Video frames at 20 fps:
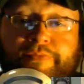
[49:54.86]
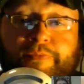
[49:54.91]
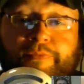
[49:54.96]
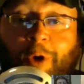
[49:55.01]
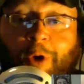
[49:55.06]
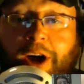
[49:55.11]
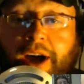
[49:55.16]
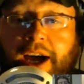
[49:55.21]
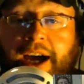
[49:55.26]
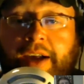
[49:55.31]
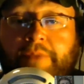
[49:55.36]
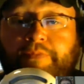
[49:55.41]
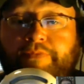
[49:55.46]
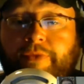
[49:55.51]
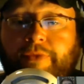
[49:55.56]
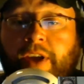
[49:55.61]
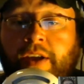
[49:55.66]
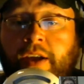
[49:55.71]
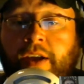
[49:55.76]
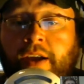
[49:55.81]
Well,
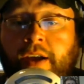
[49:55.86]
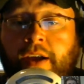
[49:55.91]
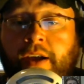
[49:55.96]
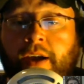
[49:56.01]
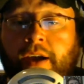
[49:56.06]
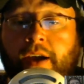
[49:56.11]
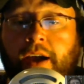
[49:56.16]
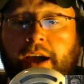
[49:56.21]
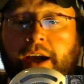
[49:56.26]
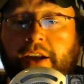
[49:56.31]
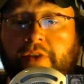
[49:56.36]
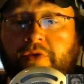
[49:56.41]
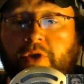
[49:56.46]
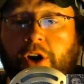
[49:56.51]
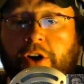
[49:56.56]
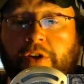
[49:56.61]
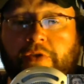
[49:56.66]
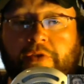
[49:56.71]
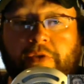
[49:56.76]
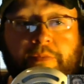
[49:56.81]
I never
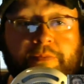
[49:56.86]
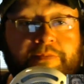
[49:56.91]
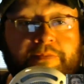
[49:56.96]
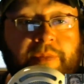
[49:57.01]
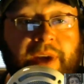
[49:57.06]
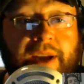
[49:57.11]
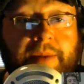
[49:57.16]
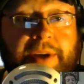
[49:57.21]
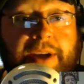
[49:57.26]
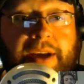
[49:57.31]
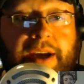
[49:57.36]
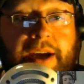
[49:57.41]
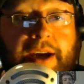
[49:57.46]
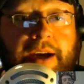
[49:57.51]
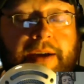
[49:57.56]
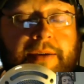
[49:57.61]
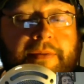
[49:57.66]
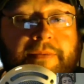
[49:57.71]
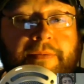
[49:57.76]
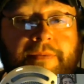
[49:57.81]
heard of them. Maybe
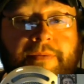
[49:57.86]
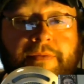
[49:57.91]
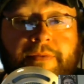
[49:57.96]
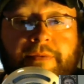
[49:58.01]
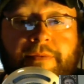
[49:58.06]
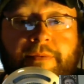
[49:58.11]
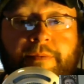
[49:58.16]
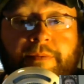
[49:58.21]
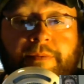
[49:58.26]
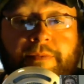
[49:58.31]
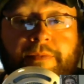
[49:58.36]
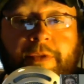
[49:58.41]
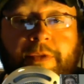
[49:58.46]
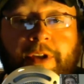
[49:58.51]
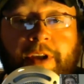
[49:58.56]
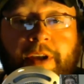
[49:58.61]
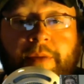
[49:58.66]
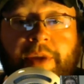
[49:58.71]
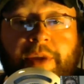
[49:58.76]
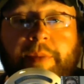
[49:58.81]

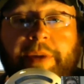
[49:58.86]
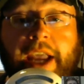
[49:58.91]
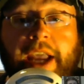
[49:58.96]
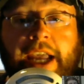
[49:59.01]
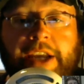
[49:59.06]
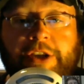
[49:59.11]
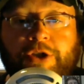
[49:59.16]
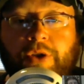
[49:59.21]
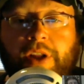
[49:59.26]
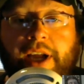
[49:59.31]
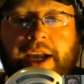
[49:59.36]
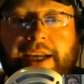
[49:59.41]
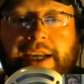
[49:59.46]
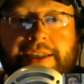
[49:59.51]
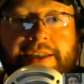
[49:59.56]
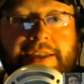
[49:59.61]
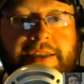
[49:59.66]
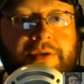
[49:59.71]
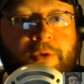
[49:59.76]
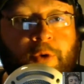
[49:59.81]
Maybe Angel
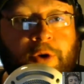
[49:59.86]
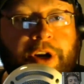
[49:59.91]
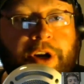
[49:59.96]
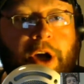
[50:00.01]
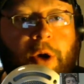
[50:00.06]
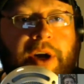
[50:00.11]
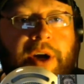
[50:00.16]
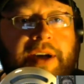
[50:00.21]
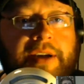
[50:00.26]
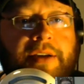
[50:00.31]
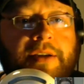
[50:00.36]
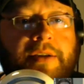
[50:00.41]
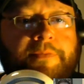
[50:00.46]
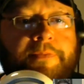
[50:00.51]
has, or Noah.